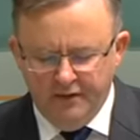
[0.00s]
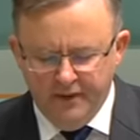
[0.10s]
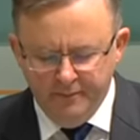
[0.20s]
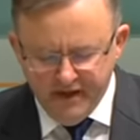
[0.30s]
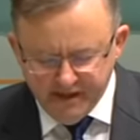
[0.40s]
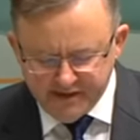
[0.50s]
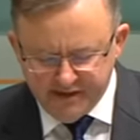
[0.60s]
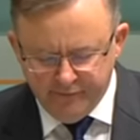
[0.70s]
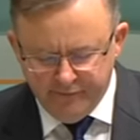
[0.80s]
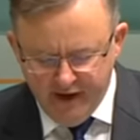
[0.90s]
the
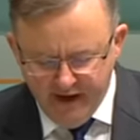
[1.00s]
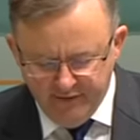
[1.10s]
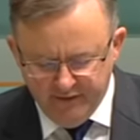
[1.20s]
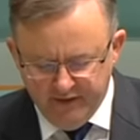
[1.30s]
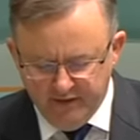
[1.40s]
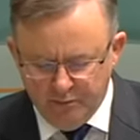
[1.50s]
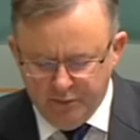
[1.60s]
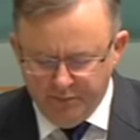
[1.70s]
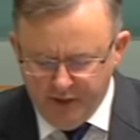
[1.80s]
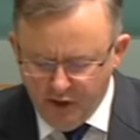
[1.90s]
Minister found that the
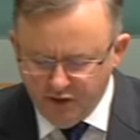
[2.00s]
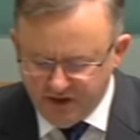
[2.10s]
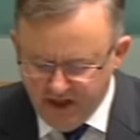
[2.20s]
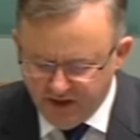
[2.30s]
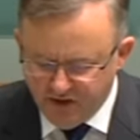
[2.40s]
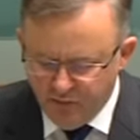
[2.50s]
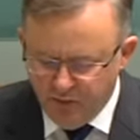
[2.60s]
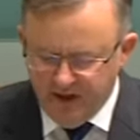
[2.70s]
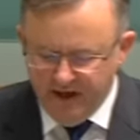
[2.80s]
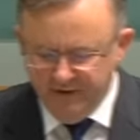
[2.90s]
proposed action
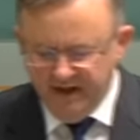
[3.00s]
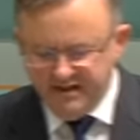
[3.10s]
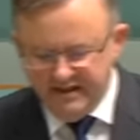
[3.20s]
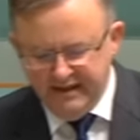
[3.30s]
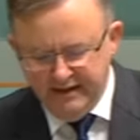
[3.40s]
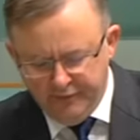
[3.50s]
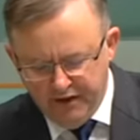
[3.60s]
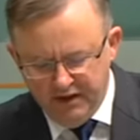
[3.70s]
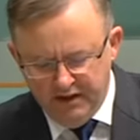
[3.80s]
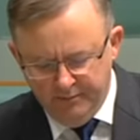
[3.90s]
would have a
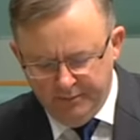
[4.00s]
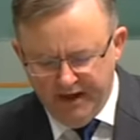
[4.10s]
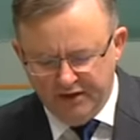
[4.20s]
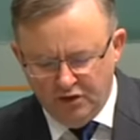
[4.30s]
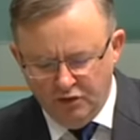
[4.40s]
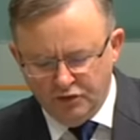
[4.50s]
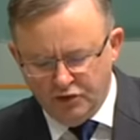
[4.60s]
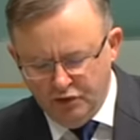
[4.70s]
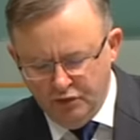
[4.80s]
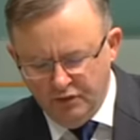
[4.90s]
significant impact on
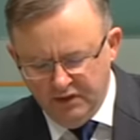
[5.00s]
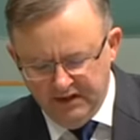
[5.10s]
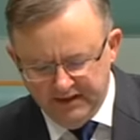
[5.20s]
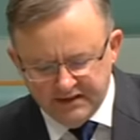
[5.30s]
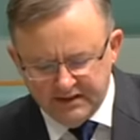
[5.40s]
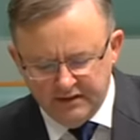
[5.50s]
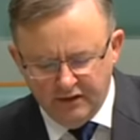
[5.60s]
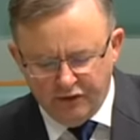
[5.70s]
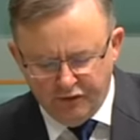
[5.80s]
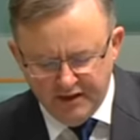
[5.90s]
two listed
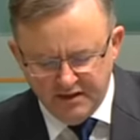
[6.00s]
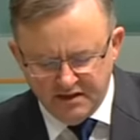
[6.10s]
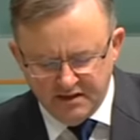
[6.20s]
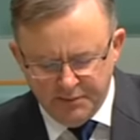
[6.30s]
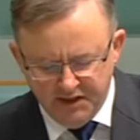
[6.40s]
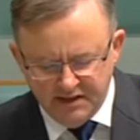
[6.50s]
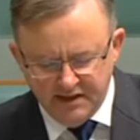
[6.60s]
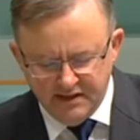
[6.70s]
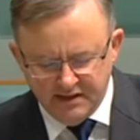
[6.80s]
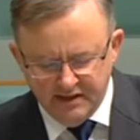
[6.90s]
threatened
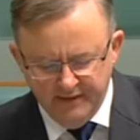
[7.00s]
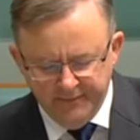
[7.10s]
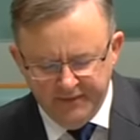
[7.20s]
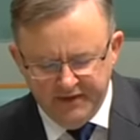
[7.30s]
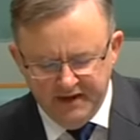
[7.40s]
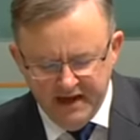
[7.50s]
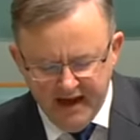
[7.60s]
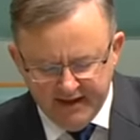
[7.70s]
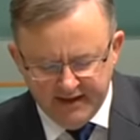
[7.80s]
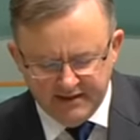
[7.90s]
species, the
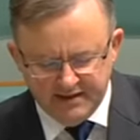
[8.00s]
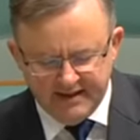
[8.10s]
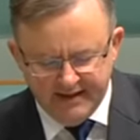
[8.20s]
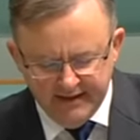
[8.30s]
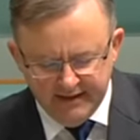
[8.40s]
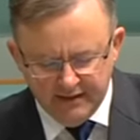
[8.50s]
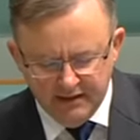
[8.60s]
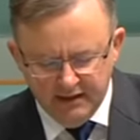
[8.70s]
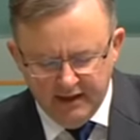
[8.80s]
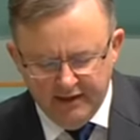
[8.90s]
yakka skink
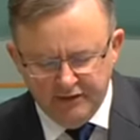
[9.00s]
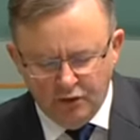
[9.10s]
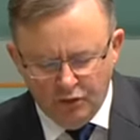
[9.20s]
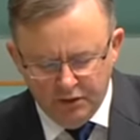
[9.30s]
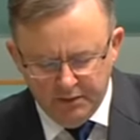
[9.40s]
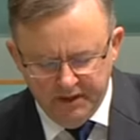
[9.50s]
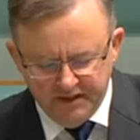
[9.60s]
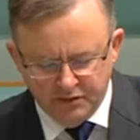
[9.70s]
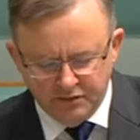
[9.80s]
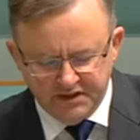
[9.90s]
and the
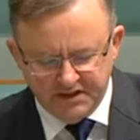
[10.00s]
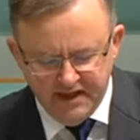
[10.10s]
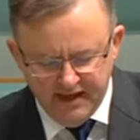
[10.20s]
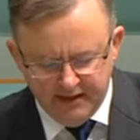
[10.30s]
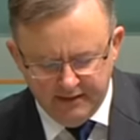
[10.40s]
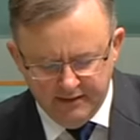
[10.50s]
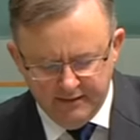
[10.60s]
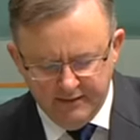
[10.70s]
ornamental snake.